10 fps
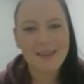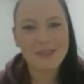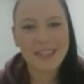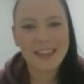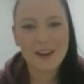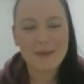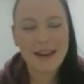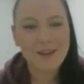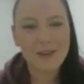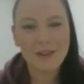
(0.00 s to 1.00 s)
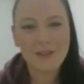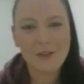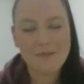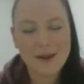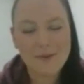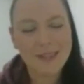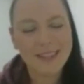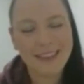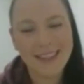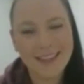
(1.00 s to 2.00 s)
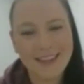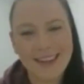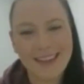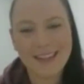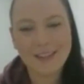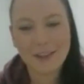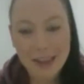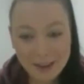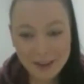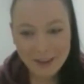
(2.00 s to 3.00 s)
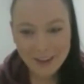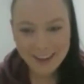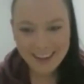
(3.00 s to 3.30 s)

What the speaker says: hear about all of your memories and things like that. So thank you.